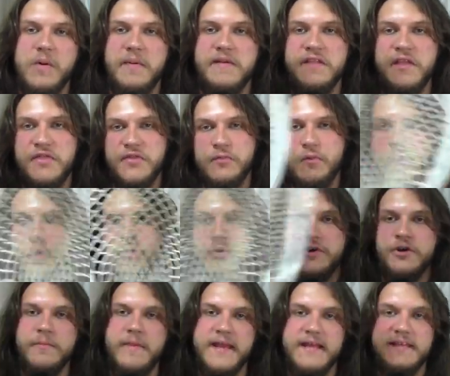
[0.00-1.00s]
up on the throat
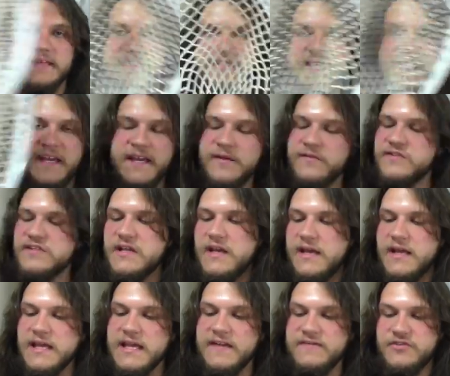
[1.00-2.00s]
when you're making saves,
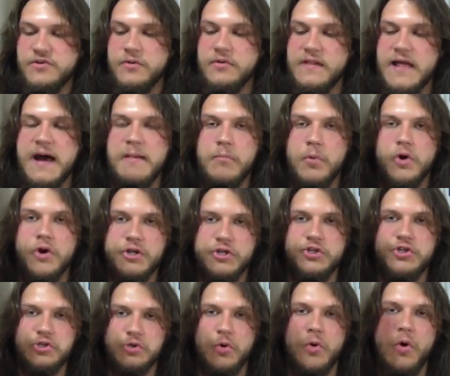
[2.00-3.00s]
gives you a lot more
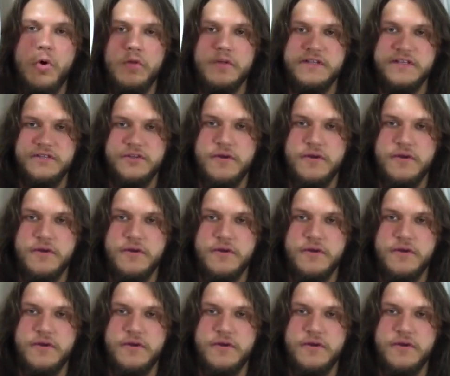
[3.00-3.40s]
control.